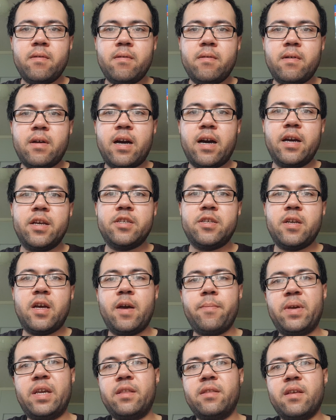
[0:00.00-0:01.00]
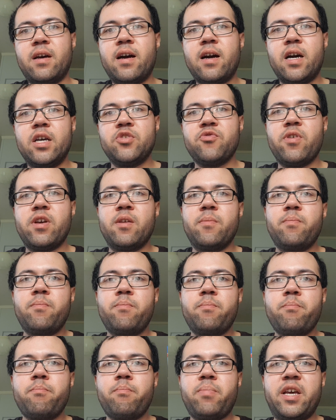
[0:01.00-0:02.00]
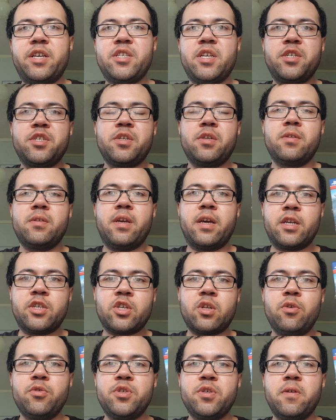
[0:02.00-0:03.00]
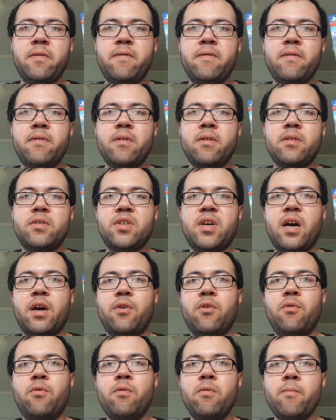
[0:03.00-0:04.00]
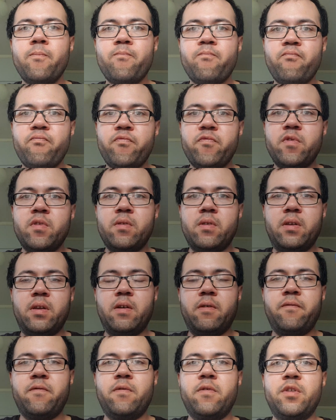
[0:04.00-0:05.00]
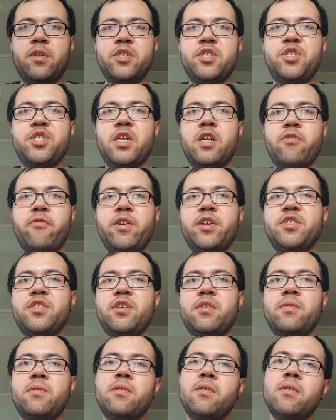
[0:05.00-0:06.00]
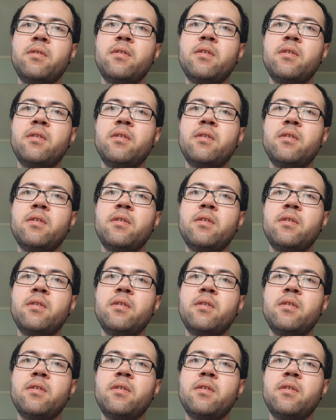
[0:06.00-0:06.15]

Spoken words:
The highest rated PlayStation exclusive title for this generation.